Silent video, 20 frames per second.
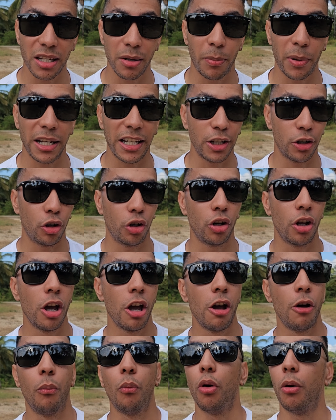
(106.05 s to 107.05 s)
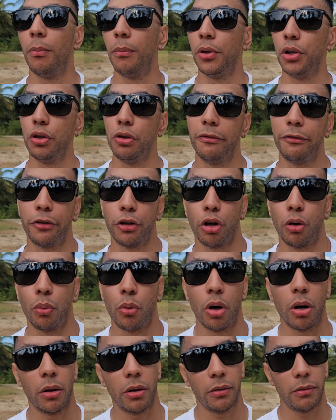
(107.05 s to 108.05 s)
depending on what maneuver or
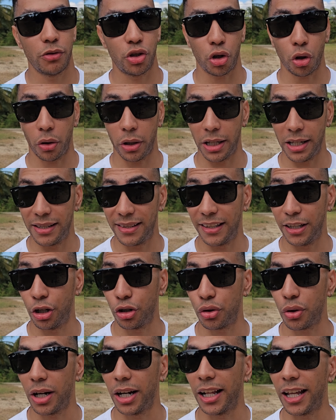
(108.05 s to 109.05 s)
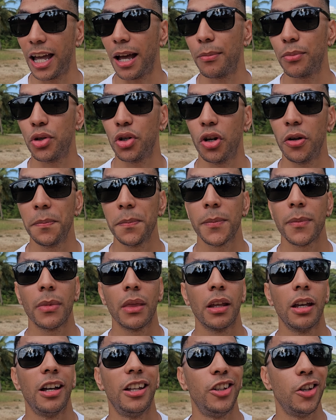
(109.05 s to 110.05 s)
what shot it is that you're trying to capture.
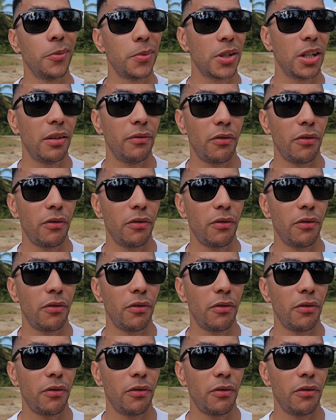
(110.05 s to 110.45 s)
And the obstacle